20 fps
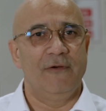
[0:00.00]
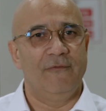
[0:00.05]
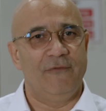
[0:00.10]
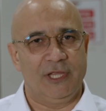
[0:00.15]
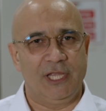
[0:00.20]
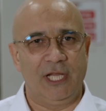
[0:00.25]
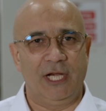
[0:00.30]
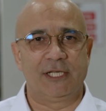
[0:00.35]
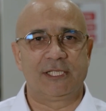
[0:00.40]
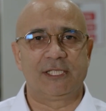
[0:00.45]

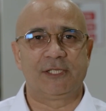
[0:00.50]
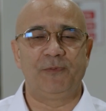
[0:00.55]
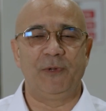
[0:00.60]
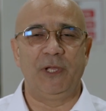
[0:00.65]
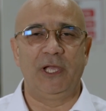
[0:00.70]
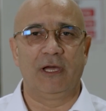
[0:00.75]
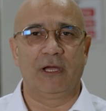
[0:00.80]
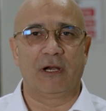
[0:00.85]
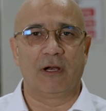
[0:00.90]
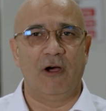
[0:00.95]
within its
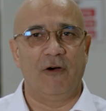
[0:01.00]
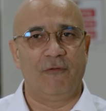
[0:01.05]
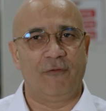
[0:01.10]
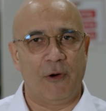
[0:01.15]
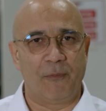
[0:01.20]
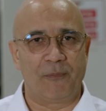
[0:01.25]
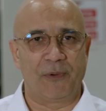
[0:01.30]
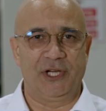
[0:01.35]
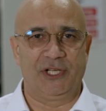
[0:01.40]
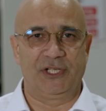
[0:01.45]
sphere of
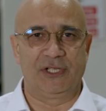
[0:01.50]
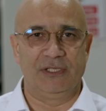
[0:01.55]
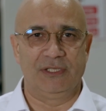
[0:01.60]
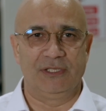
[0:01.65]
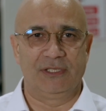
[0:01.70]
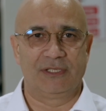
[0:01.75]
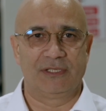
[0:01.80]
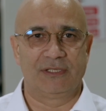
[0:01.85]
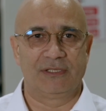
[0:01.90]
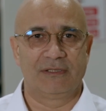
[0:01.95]

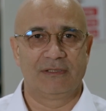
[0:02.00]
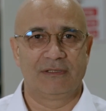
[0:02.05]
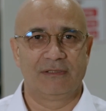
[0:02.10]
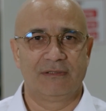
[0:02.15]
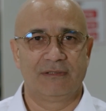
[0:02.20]
operations.